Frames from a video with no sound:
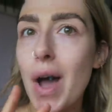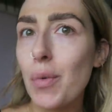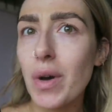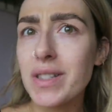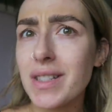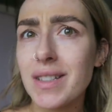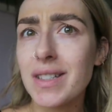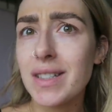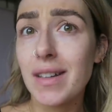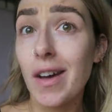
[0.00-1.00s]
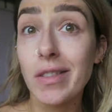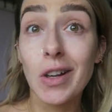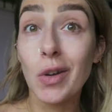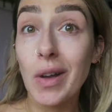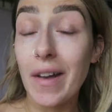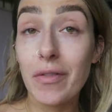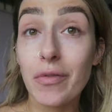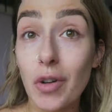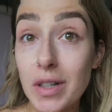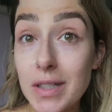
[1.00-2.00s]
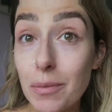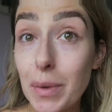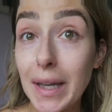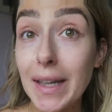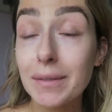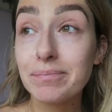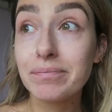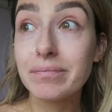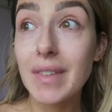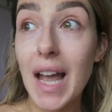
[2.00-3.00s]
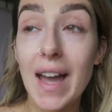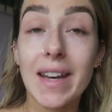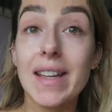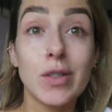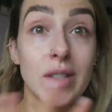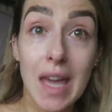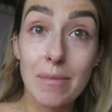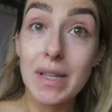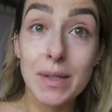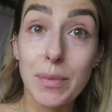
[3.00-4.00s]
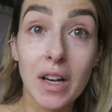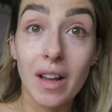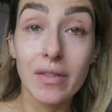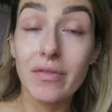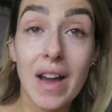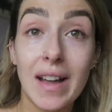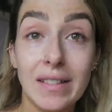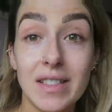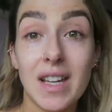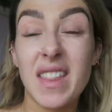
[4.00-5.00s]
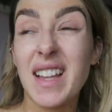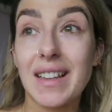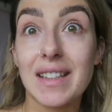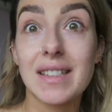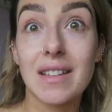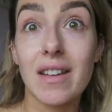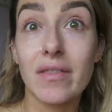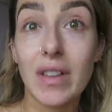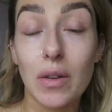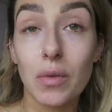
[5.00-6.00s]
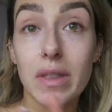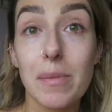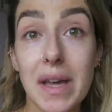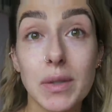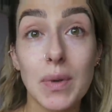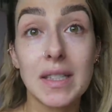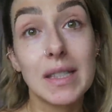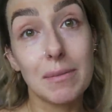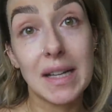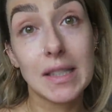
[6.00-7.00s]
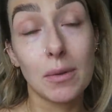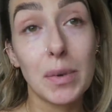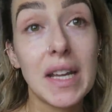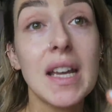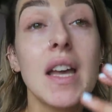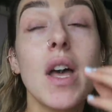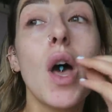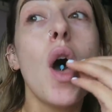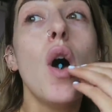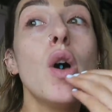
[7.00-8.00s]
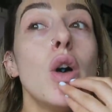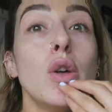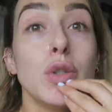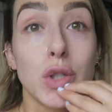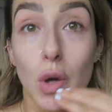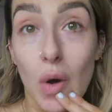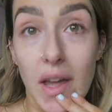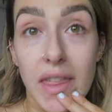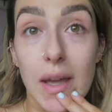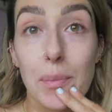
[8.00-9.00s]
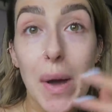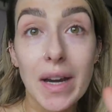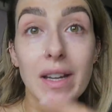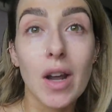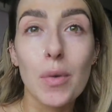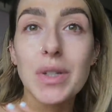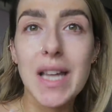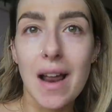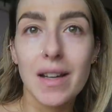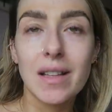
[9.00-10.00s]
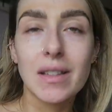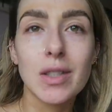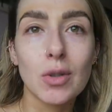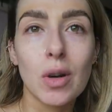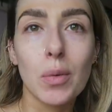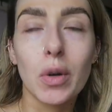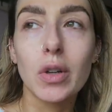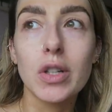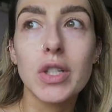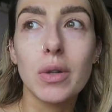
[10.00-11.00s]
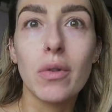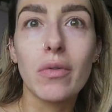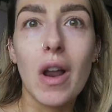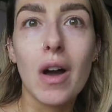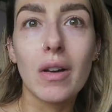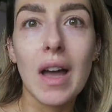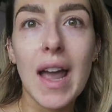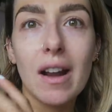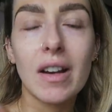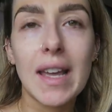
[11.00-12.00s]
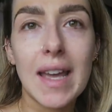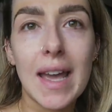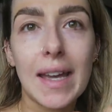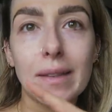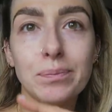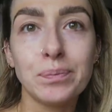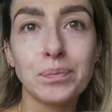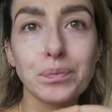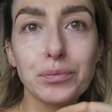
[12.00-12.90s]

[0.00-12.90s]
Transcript: I wasn't on the lookout for somebody and he just came into my life and I think that's kind of like one of the best ways to meet somebody so I think Patty and I will tell you that story we're going to do a vlog early in